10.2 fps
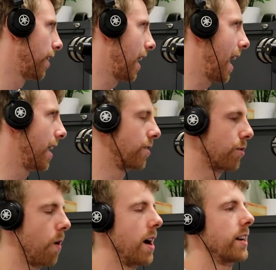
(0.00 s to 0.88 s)
had
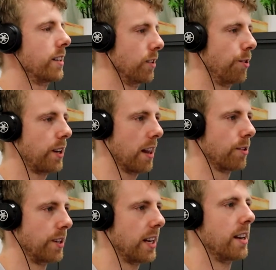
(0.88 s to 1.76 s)
quite a low
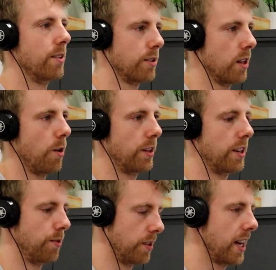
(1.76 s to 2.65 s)
calorie day that was lower
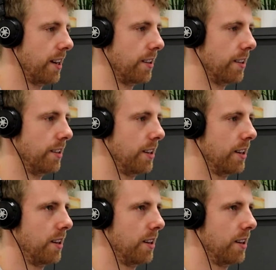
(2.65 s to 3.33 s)
than you intended,